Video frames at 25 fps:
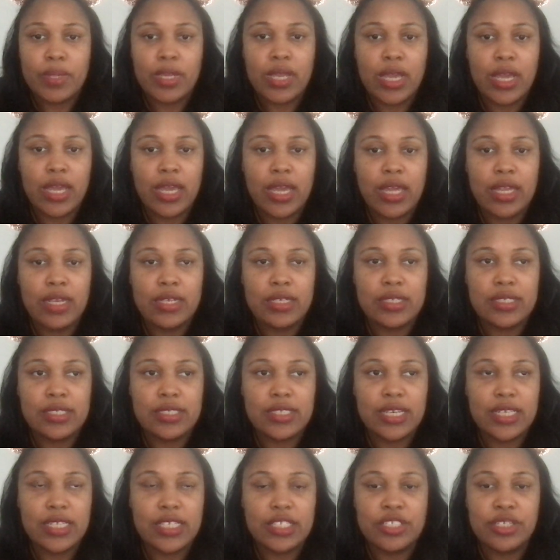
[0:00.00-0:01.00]
and
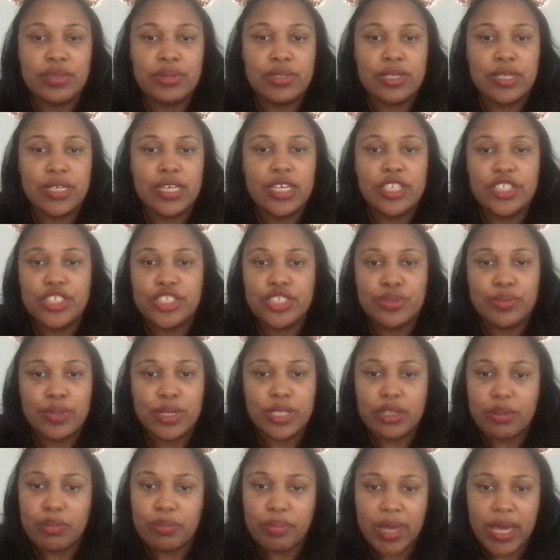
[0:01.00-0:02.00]
said that she was an issue
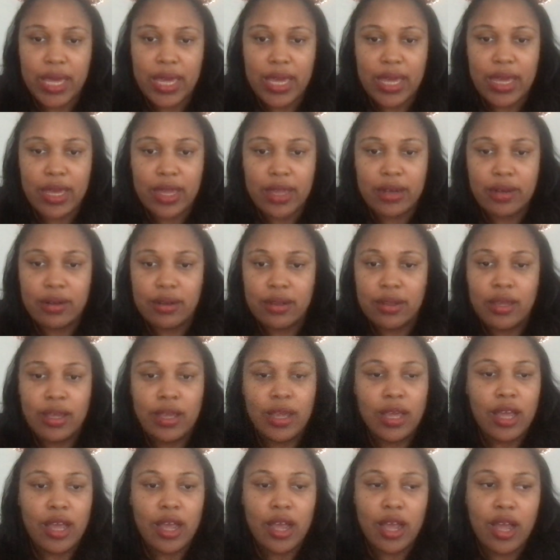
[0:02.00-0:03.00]
in the band.
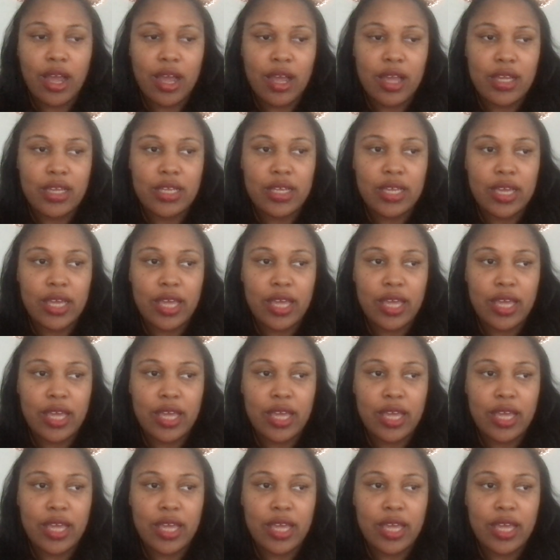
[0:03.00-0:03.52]
Uh,